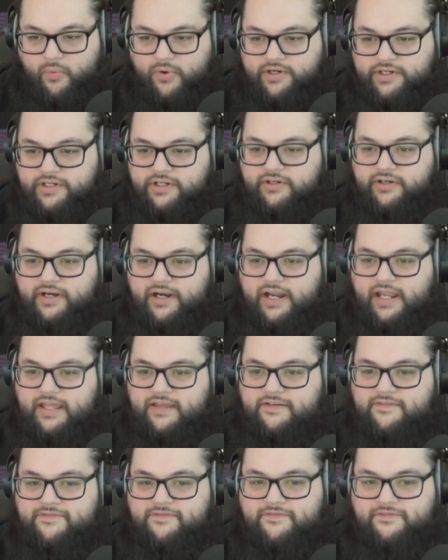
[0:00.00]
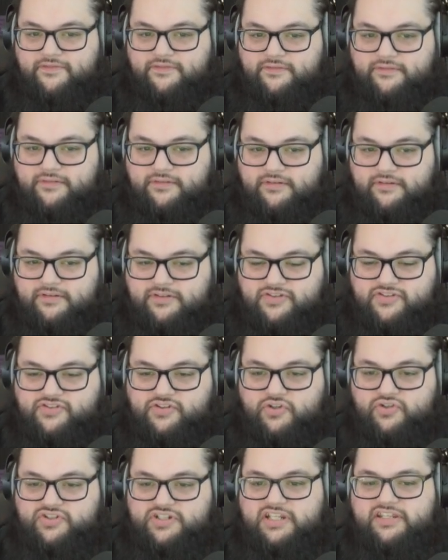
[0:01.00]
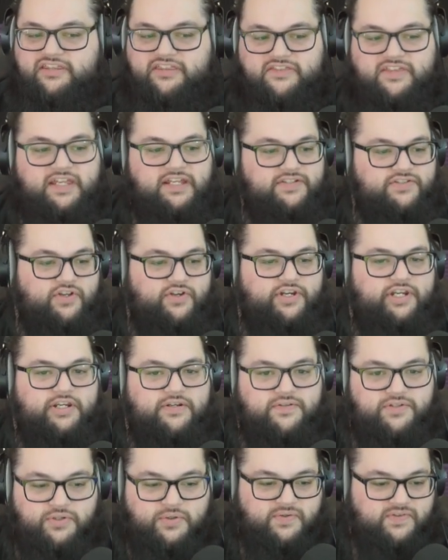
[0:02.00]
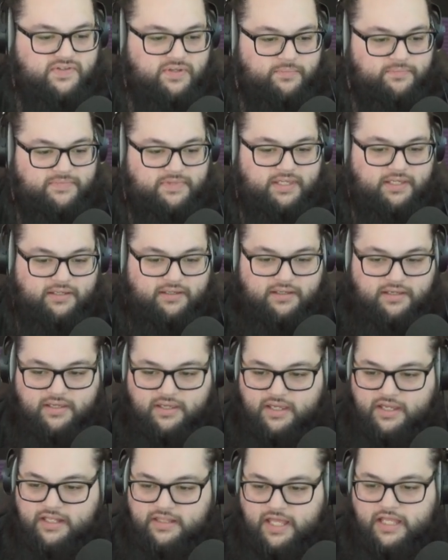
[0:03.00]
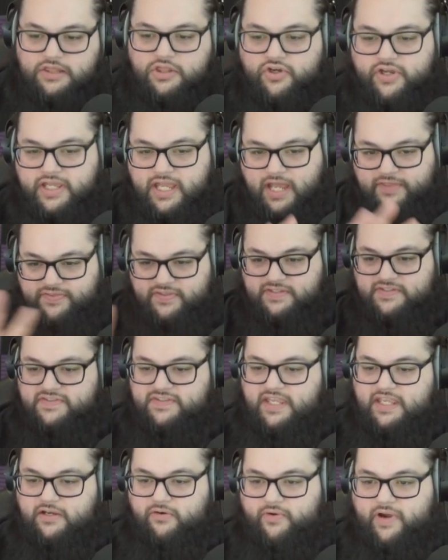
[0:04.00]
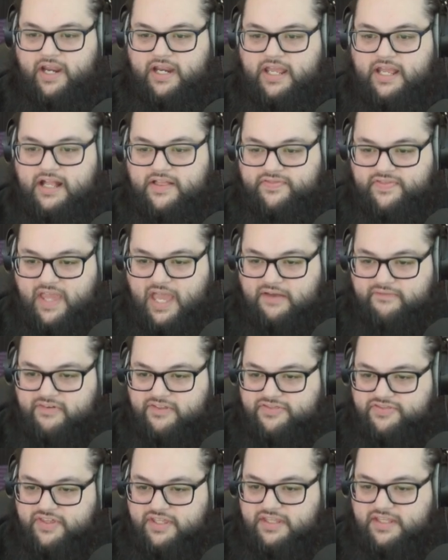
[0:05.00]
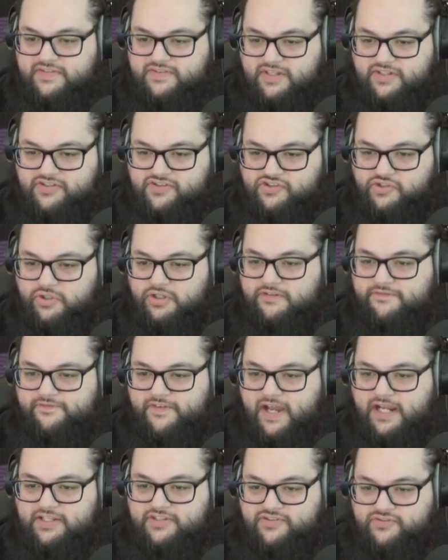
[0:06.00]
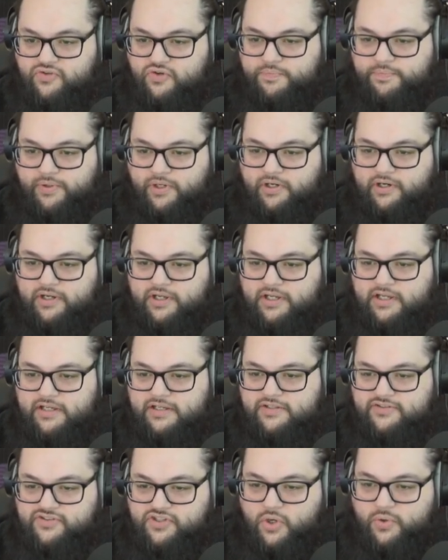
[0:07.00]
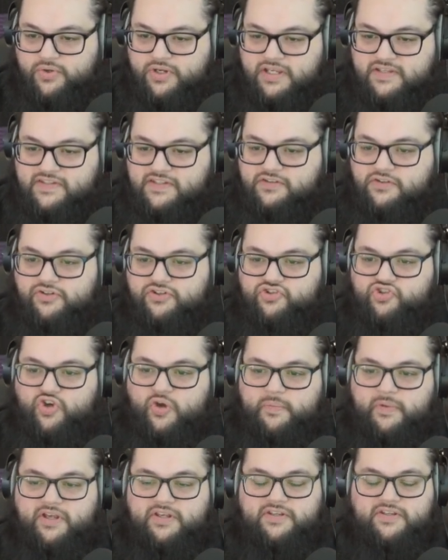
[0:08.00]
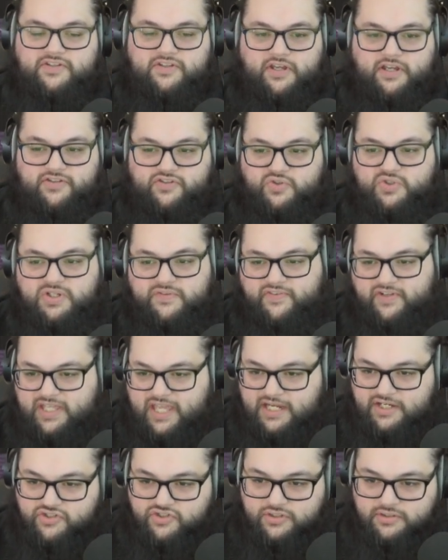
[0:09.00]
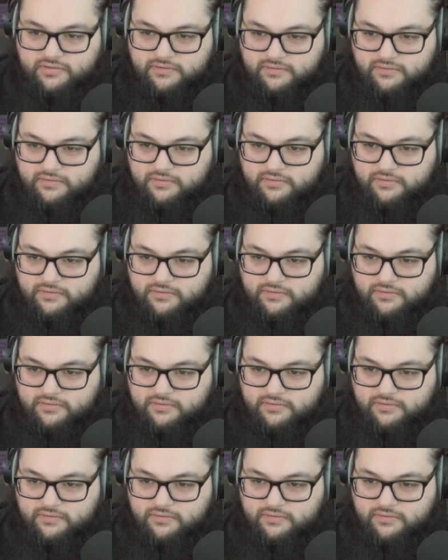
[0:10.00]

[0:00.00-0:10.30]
wonder if certain things on here do something. Like, looking at this thing, right? They have a thing that says certified super. So is this going to show me a certification?